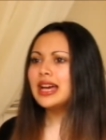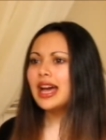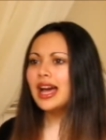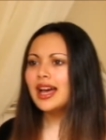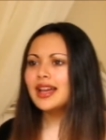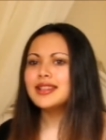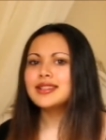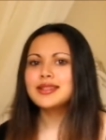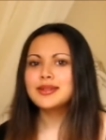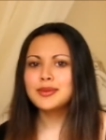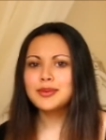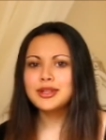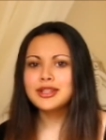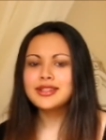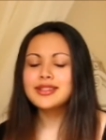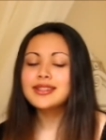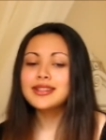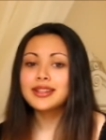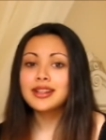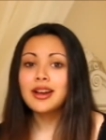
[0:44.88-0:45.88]
as the
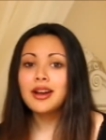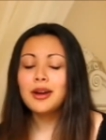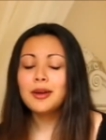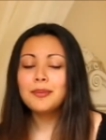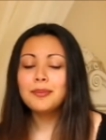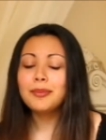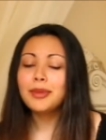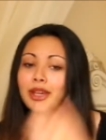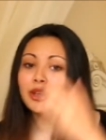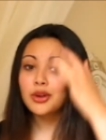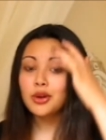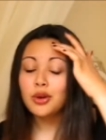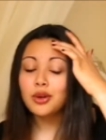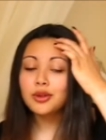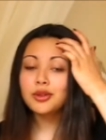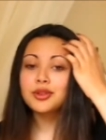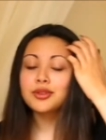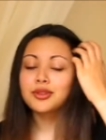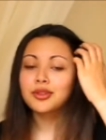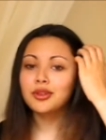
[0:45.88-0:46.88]
ones to come
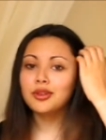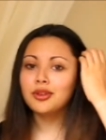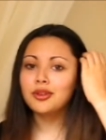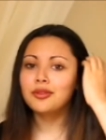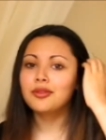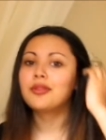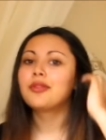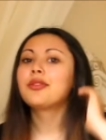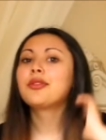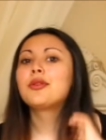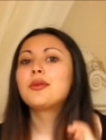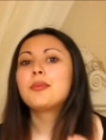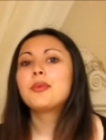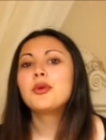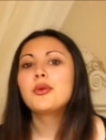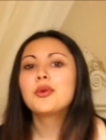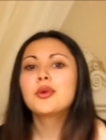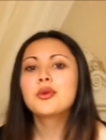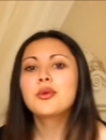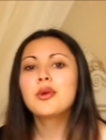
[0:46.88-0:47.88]
because of the
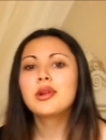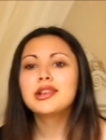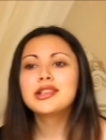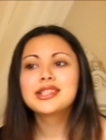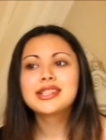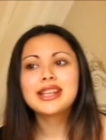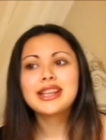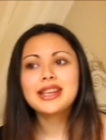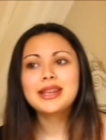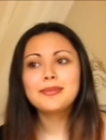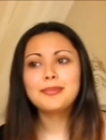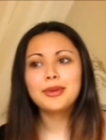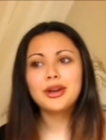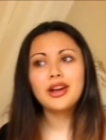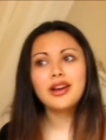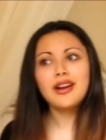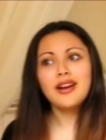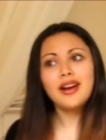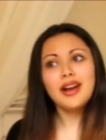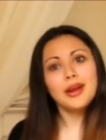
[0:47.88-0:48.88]
poor quality,
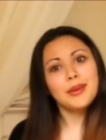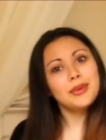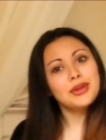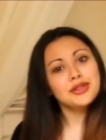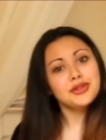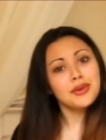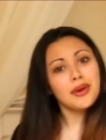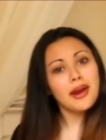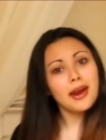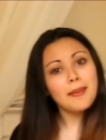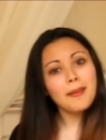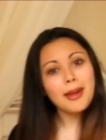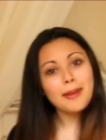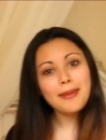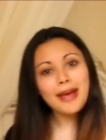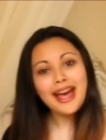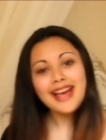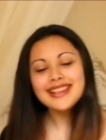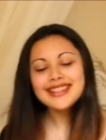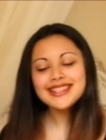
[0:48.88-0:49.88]
but I will try my
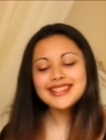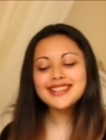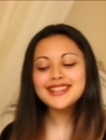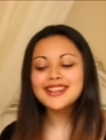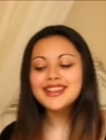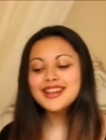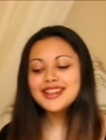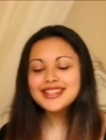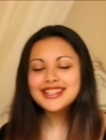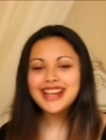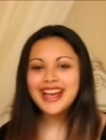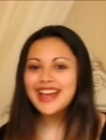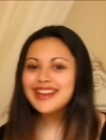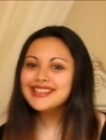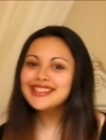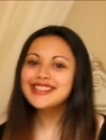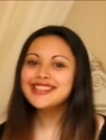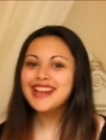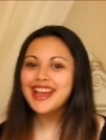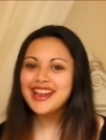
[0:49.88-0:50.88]
best to
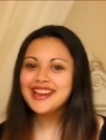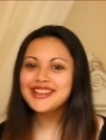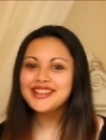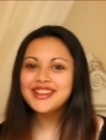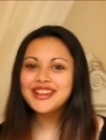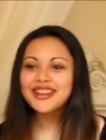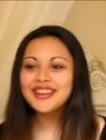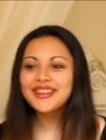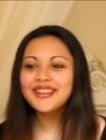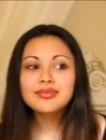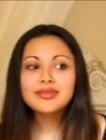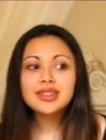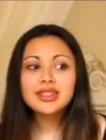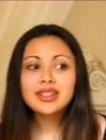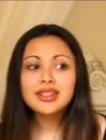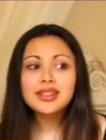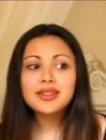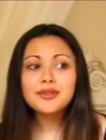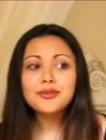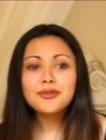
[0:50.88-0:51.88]
entertain you.
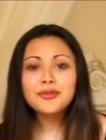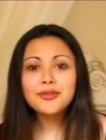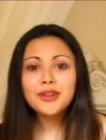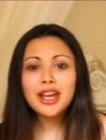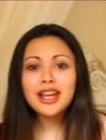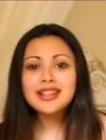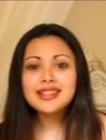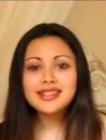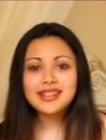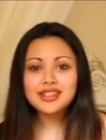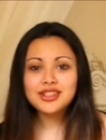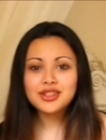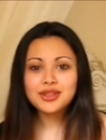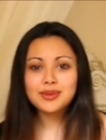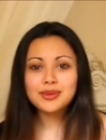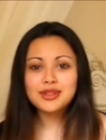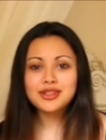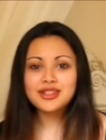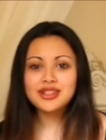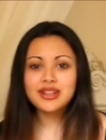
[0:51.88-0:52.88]
First, I
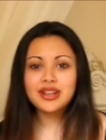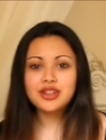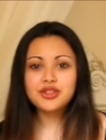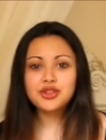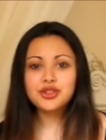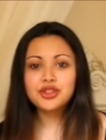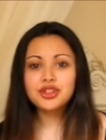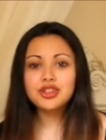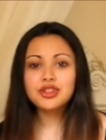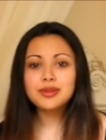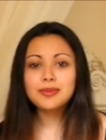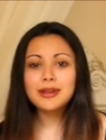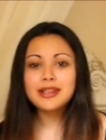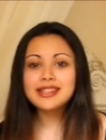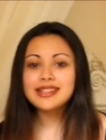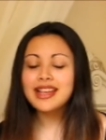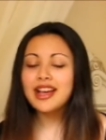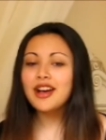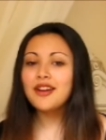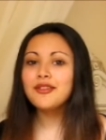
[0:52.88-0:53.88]
just wanted to introduce
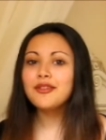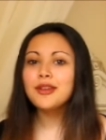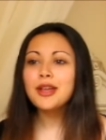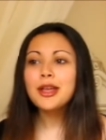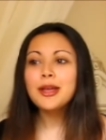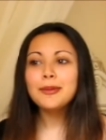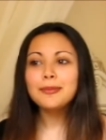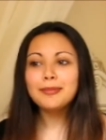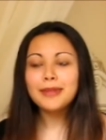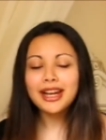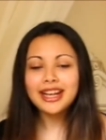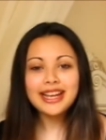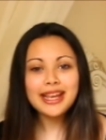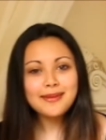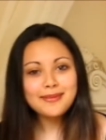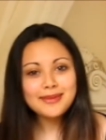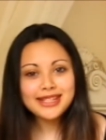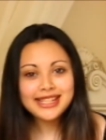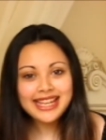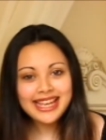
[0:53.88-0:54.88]
myself. My
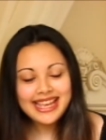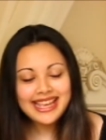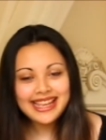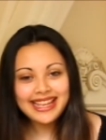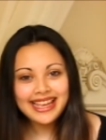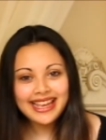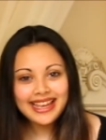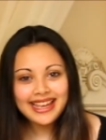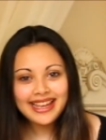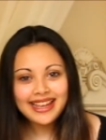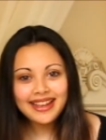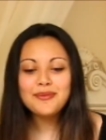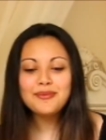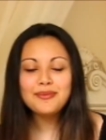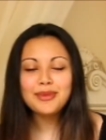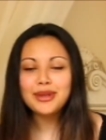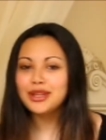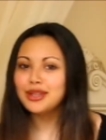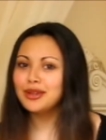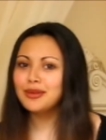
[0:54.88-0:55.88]
name's Kiki,
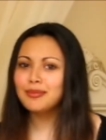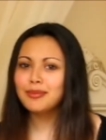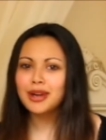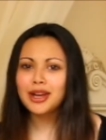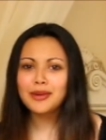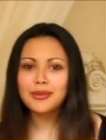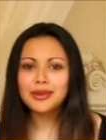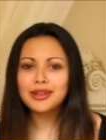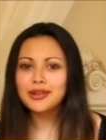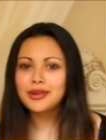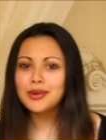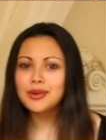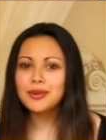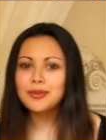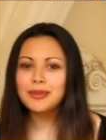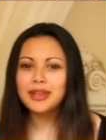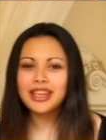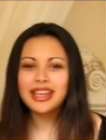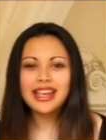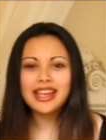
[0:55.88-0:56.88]
but you might want to call
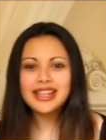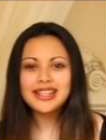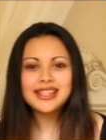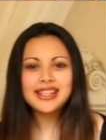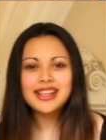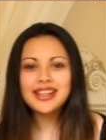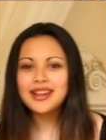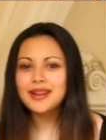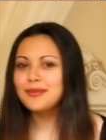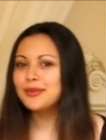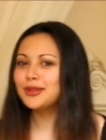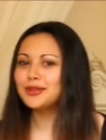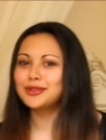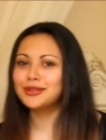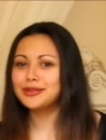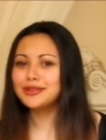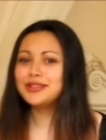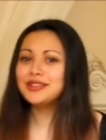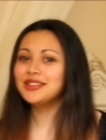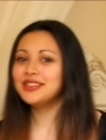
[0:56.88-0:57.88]
me Kitty, I'm not
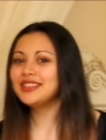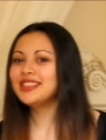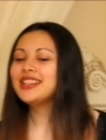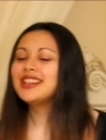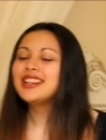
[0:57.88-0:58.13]
sure.